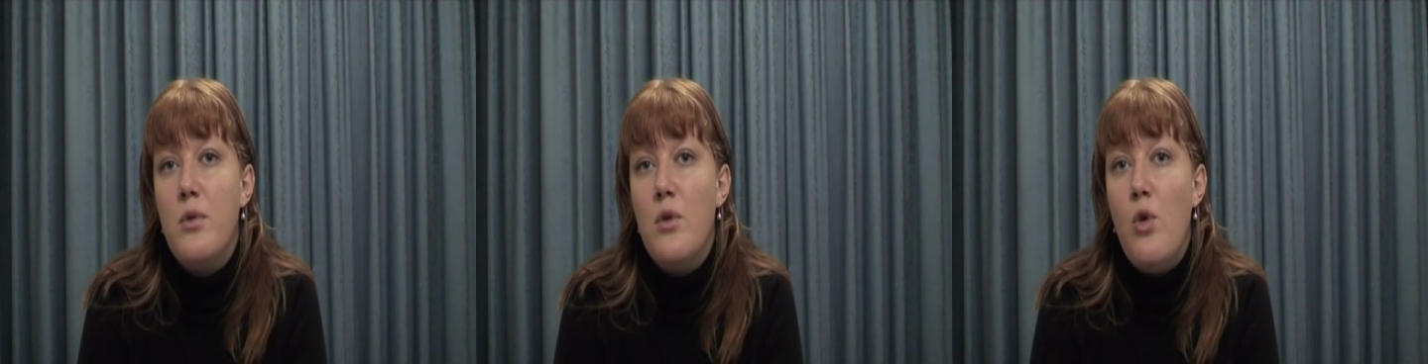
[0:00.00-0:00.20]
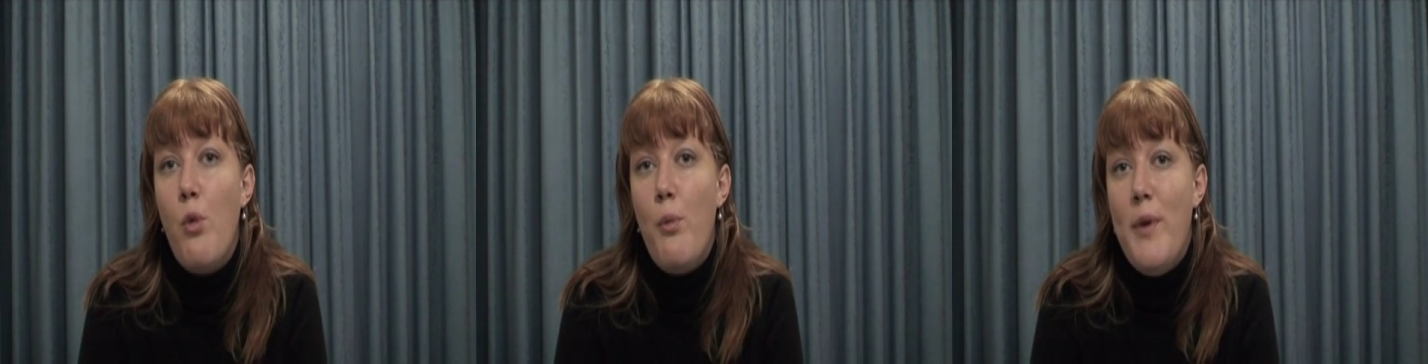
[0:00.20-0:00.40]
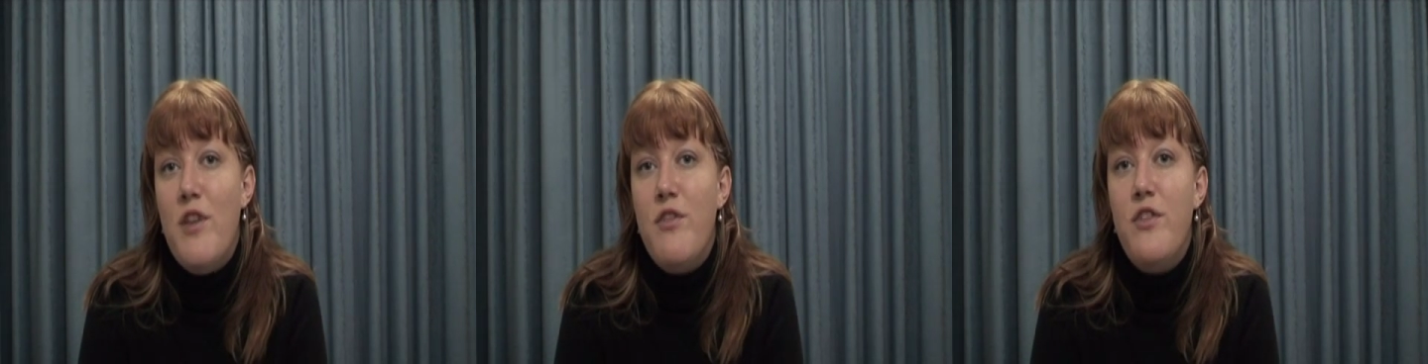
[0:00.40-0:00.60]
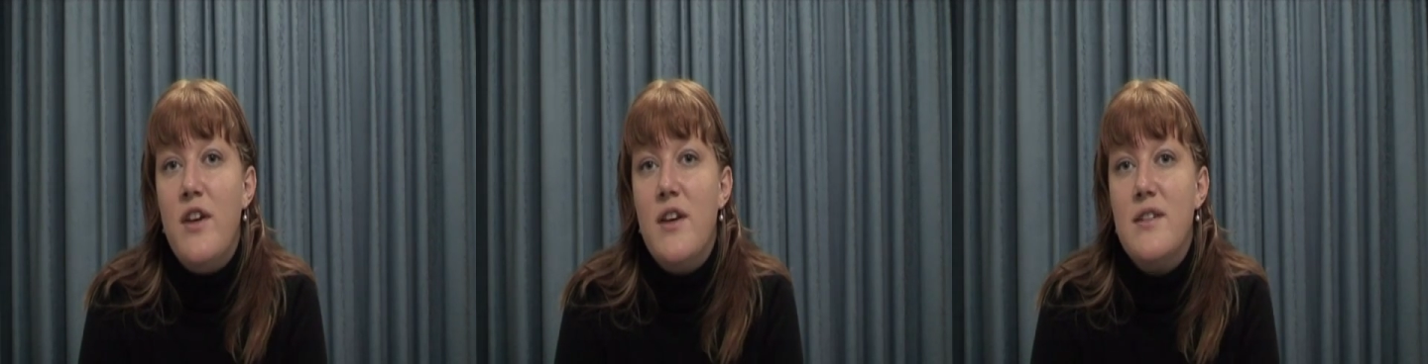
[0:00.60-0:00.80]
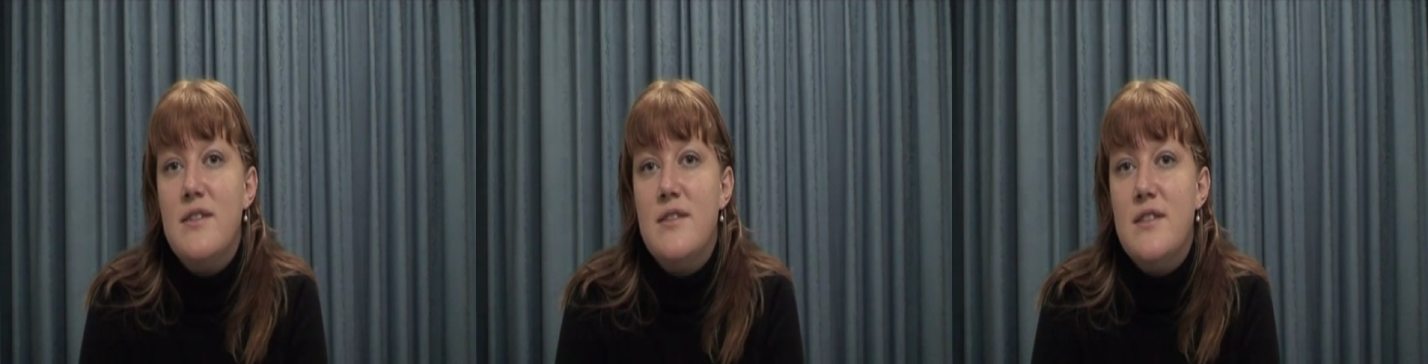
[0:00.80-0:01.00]
or be
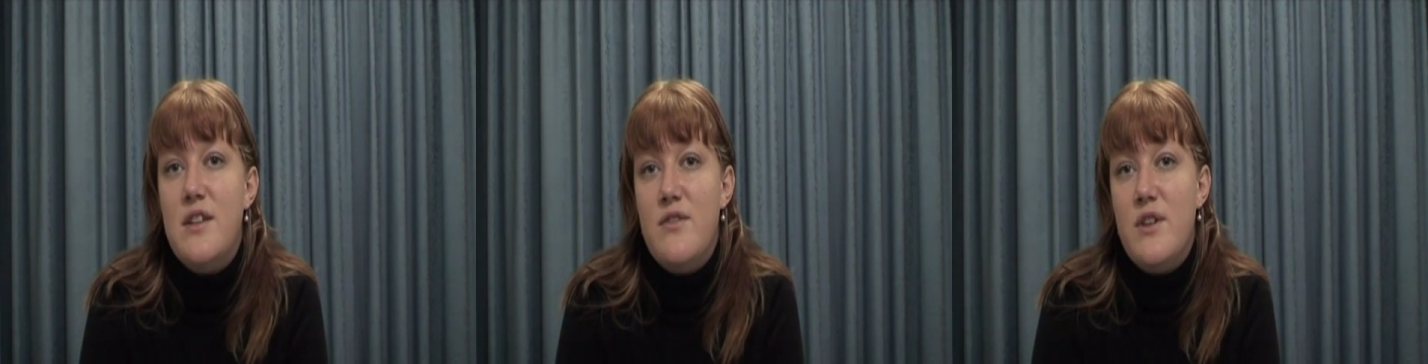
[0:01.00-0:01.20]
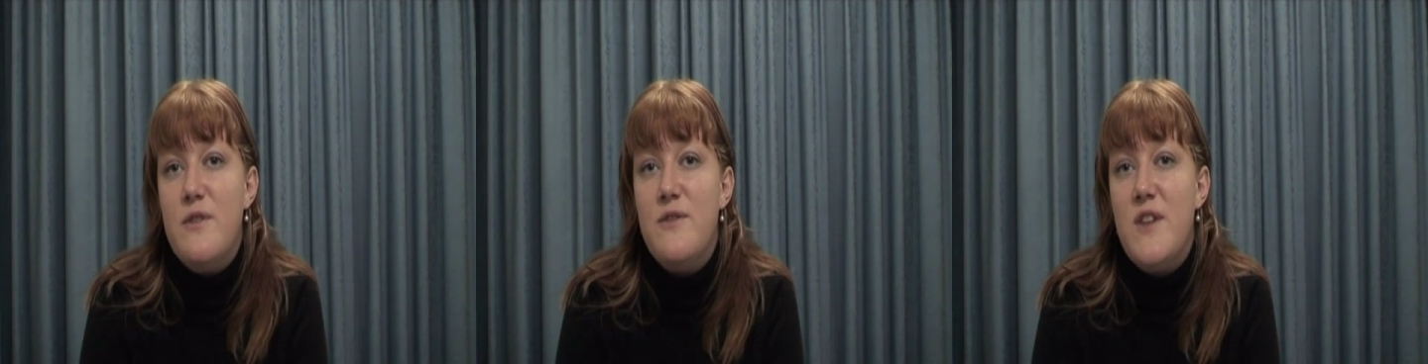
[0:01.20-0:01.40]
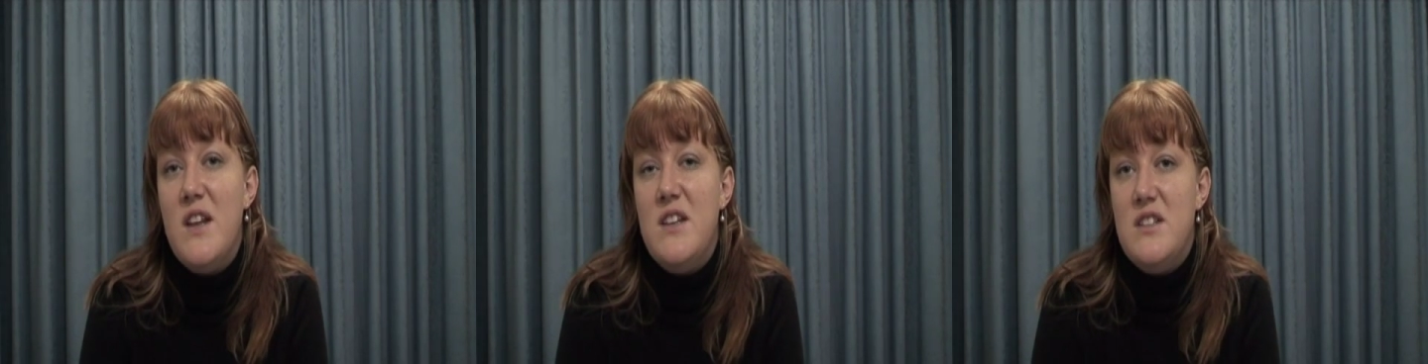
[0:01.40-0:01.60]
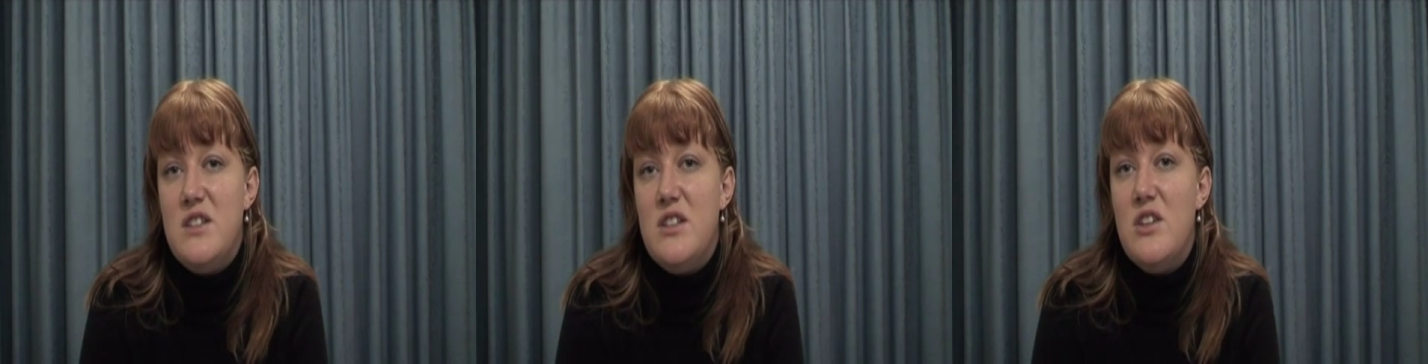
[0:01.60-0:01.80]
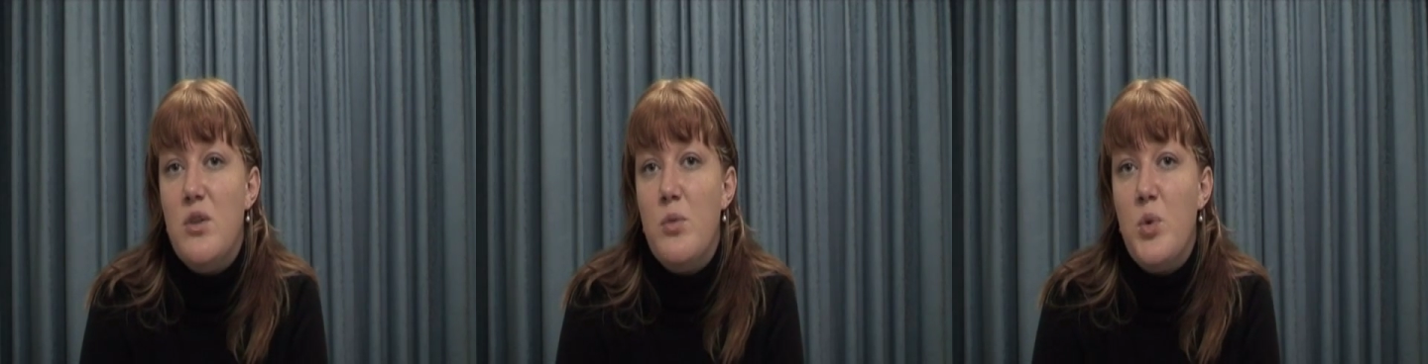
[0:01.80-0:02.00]
fixed even if they did
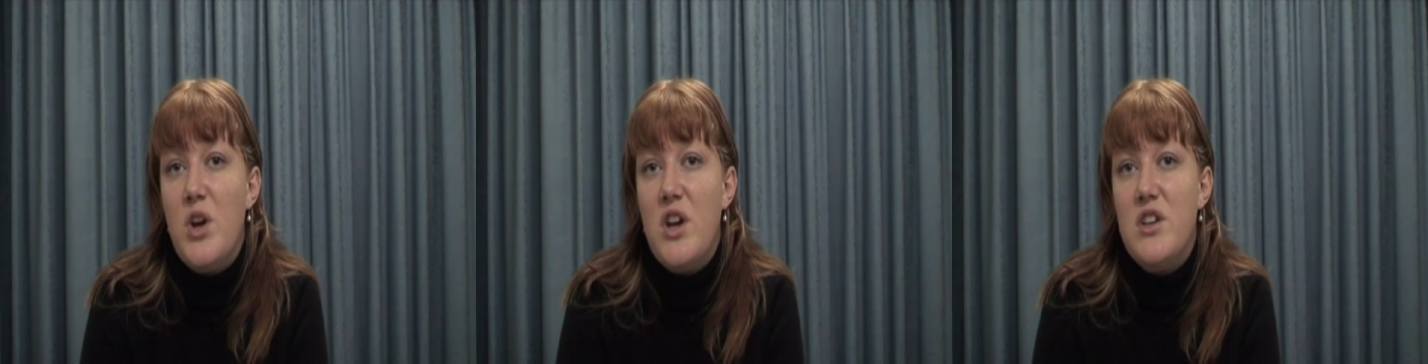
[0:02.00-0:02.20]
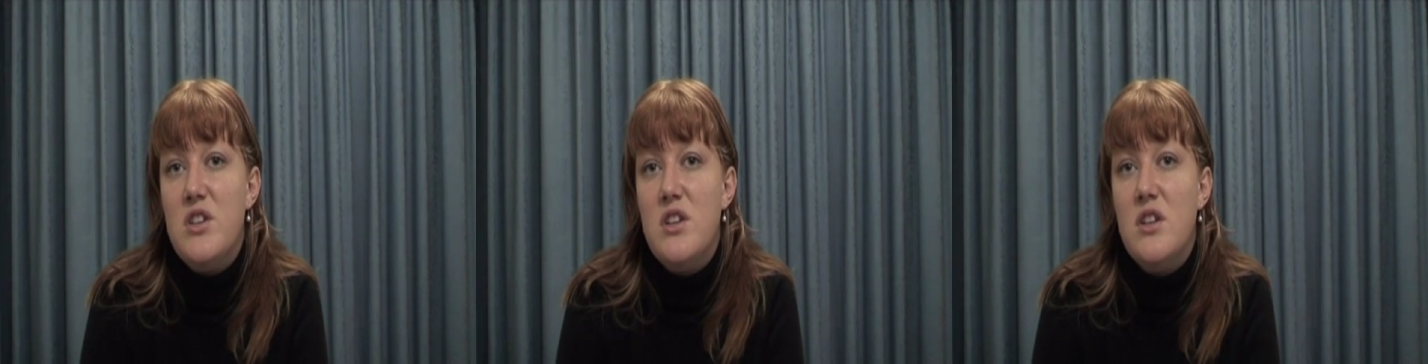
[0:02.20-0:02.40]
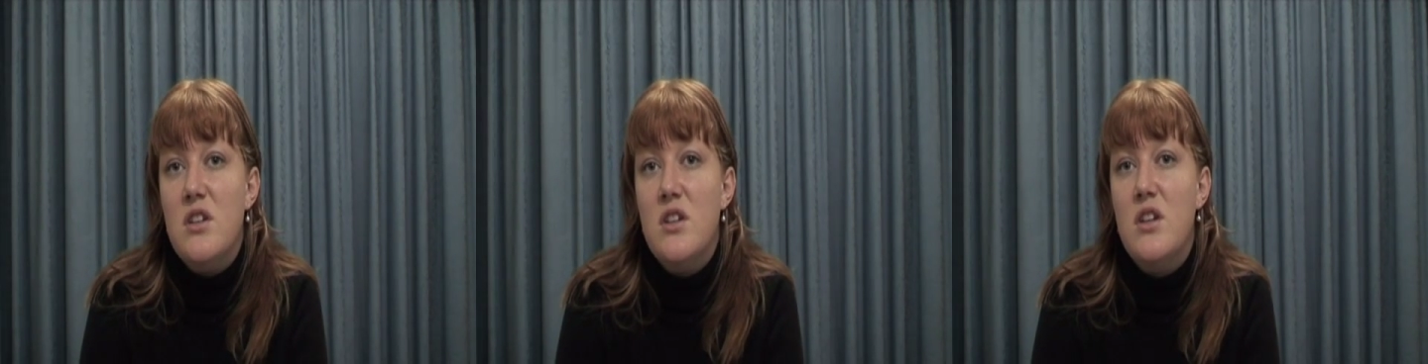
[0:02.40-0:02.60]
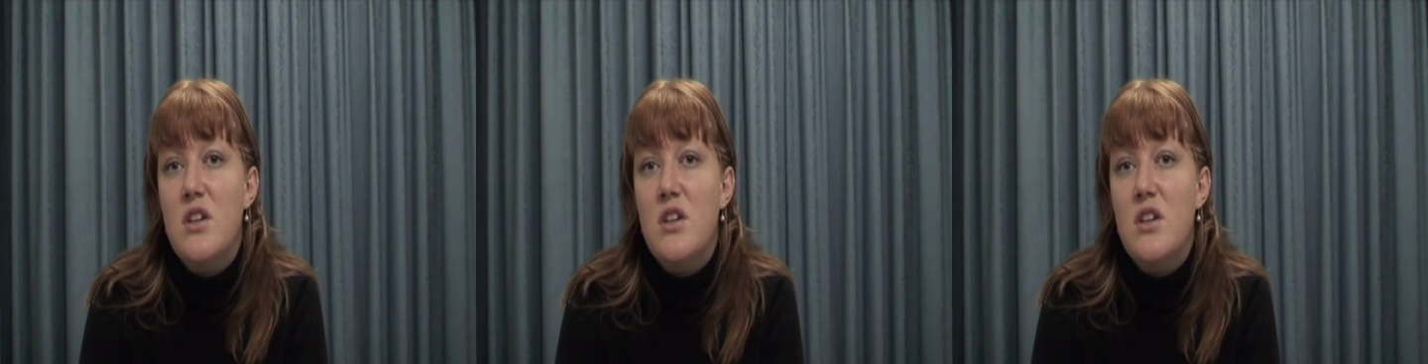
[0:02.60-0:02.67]
the operation.